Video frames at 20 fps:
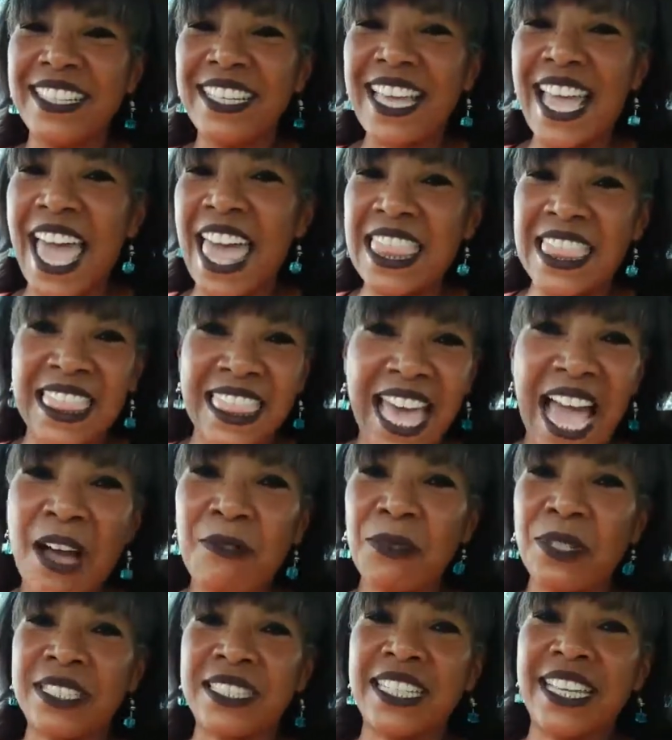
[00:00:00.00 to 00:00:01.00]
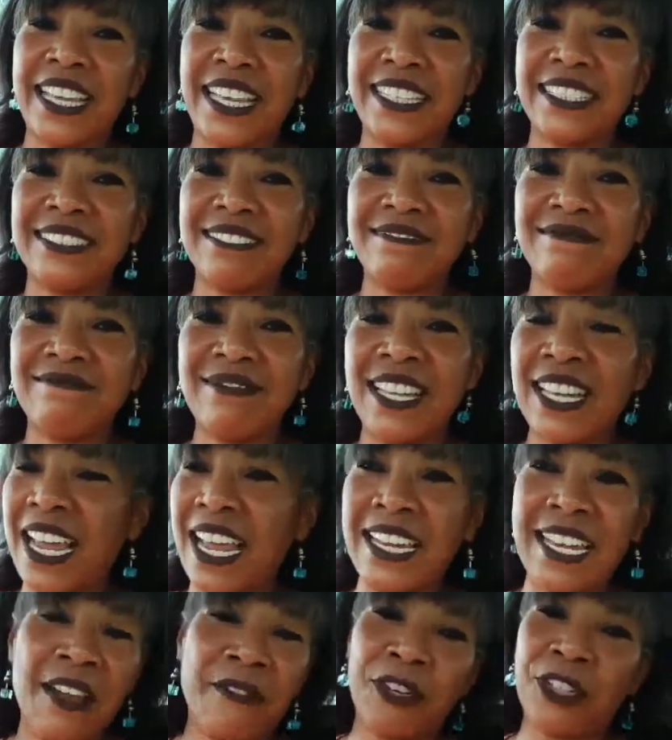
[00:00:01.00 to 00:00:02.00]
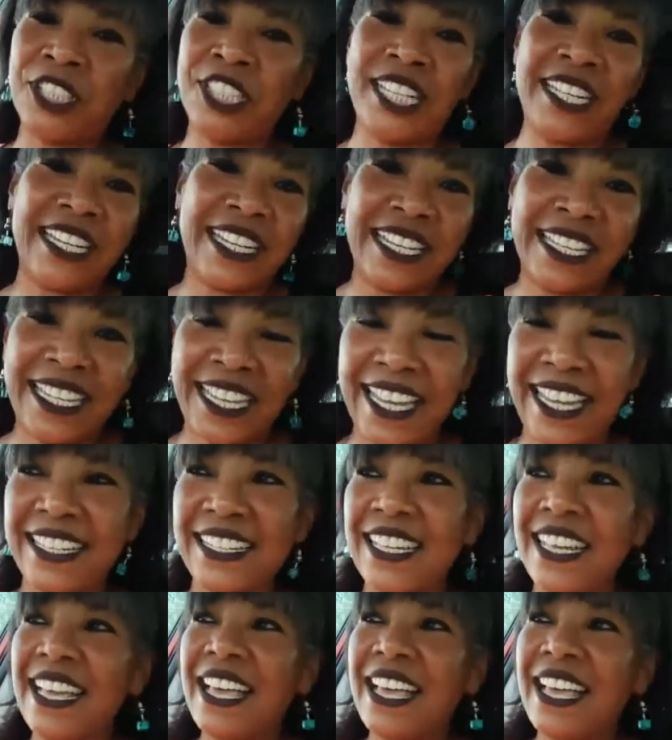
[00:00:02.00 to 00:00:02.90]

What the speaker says: and that was it. And I never did it again.